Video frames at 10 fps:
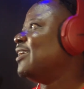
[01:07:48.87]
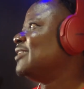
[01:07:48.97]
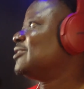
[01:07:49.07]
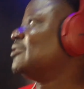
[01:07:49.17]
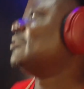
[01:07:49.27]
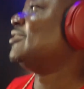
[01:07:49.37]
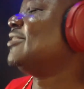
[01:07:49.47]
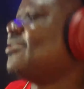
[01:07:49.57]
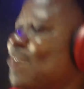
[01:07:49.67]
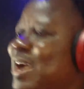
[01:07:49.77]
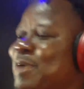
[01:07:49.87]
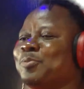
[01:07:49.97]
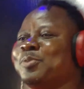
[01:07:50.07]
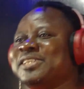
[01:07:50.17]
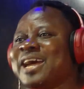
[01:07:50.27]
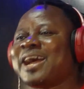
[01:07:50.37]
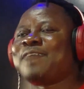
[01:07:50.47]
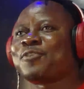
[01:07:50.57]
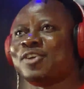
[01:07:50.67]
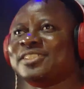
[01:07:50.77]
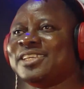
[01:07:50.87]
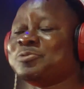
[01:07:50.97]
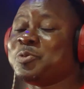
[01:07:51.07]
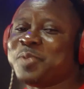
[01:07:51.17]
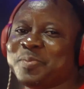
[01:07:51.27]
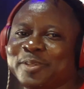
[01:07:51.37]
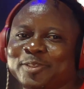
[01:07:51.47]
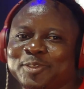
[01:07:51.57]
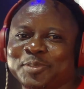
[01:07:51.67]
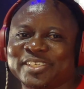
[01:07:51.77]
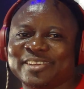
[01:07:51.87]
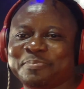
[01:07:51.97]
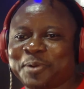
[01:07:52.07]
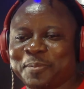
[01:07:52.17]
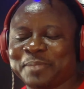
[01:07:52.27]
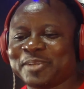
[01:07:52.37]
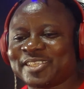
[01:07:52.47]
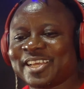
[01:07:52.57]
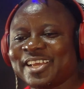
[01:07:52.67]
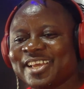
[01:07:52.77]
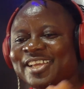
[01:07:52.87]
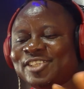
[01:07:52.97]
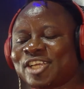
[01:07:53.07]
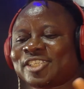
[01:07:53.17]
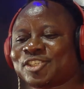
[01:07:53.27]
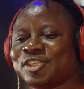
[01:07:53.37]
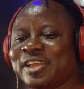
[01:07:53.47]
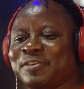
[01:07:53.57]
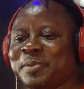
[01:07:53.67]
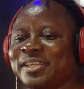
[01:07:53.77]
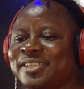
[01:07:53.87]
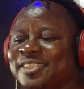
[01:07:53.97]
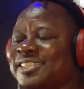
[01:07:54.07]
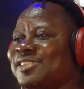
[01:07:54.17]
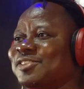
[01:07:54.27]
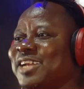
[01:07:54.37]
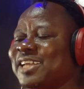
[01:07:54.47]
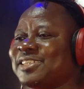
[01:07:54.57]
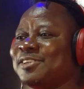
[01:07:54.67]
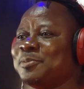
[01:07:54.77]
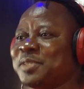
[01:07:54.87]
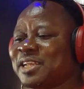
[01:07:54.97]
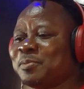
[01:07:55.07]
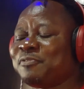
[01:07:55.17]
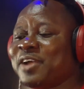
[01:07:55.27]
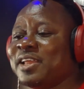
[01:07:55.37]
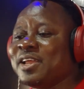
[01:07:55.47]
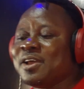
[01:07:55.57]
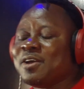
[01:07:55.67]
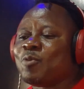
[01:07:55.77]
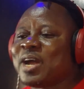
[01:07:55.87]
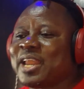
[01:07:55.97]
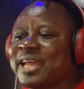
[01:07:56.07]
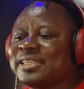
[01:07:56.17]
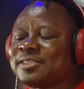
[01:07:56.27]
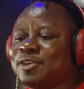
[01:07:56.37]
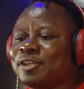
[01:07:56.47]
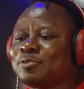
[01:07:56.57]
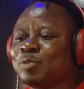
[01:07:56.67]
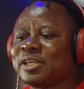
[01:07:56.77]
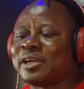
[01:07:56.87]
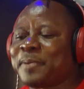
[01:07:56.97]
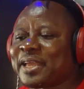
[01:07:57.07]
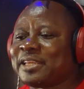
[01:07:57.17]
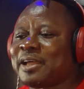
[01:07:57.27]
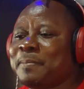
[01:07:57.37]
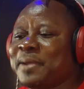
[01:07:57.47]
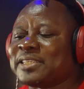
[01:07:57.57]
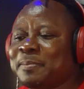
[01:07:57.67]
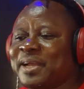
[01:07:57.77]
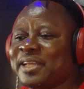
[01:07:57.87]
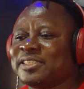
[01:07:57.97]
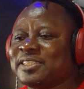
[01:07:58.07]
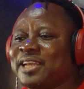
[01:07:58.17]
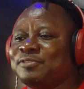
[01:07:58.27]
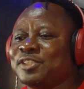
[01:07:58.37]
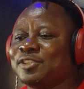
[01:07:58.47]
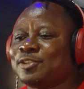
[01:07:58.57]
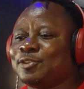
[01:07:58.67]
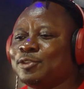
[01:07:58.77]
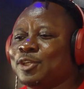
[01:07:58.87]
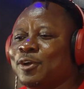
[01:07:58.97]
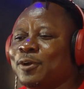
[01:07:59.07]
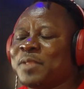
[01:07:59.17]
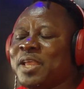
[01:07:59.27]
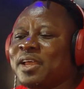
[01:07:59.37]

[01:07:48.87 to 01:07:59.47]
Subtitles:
So why we now have content, we'll be able to do it, no problem. Just chill. Everybody just need to relax a little bit and be fine. Well, at this note, we are packing our bags and baggages and leaving the studio.